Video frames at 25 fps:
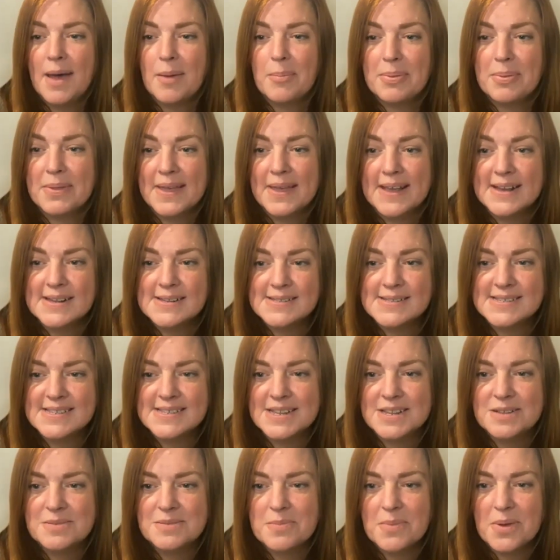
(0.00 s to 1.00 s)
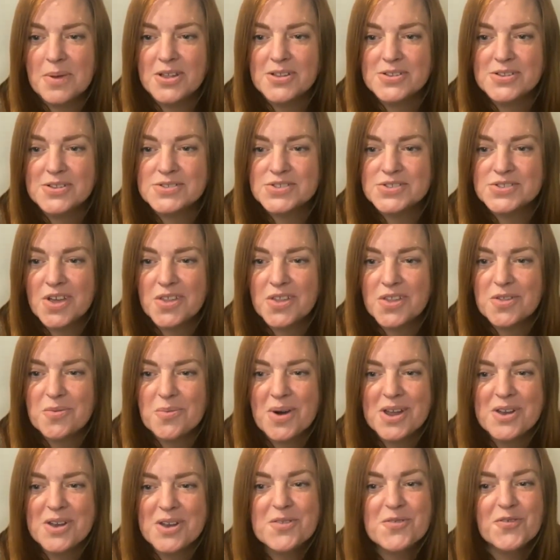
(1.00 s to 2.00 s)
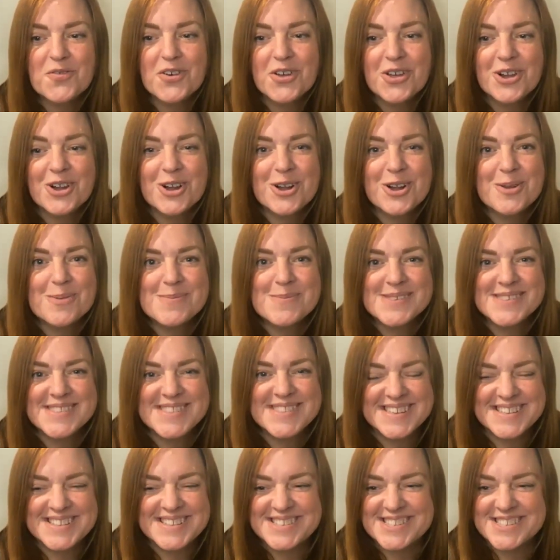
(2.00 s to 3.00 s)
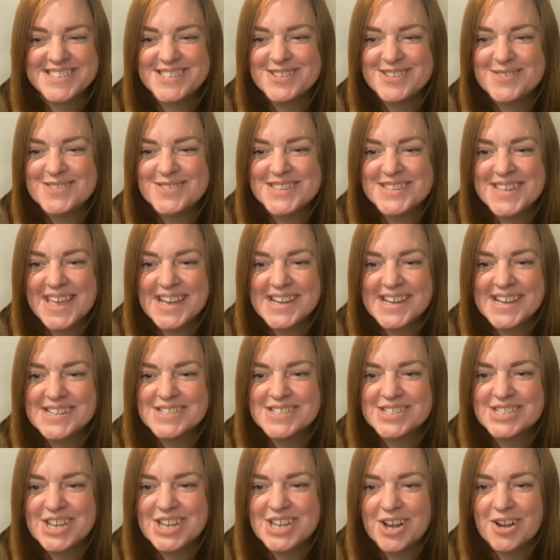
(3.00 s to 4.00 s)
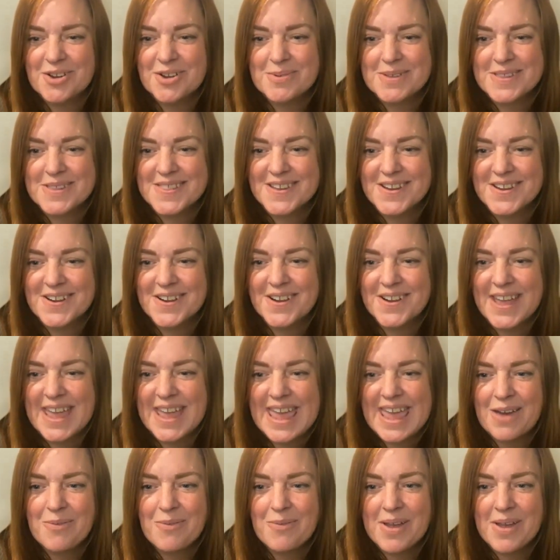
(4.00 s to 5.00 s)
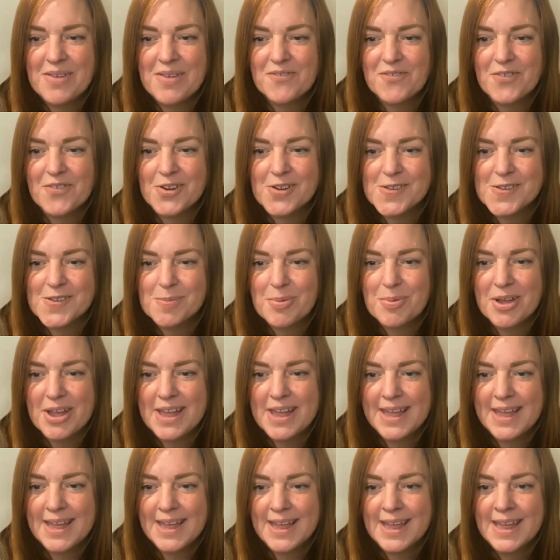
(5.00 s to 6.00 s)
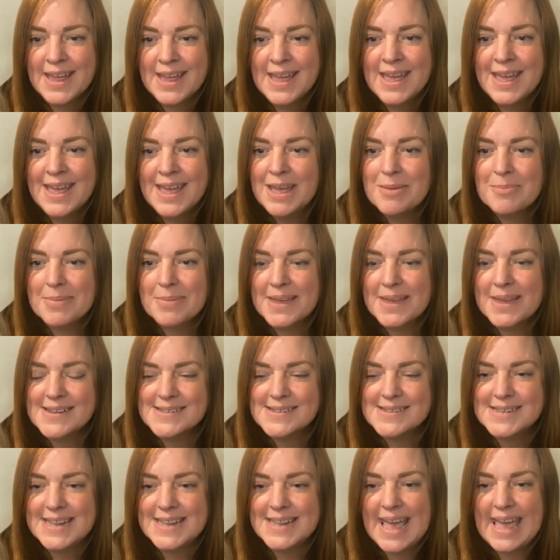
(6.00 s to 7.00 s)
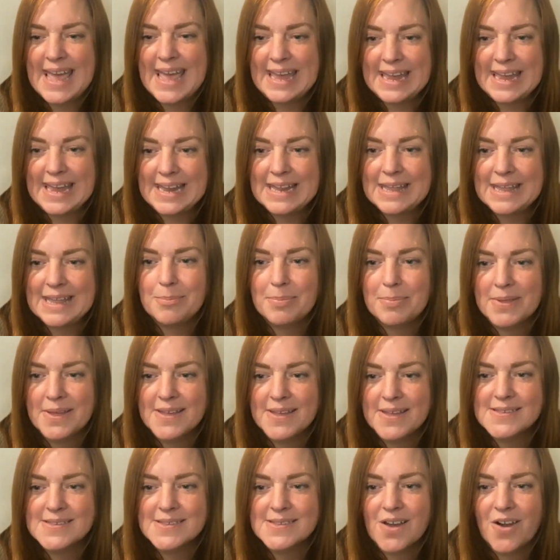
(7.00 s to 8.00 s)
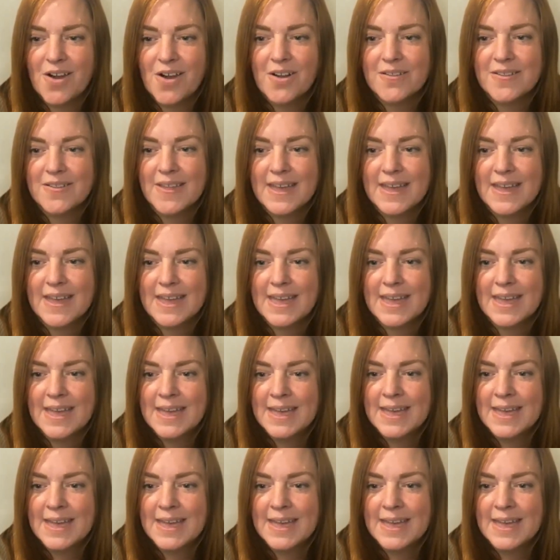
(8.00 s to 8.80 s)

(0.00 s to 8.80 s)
planted and mulched all the wonderful herbs that Suzanne shared with her. Can't wait for spring. Planted 80 plus garlic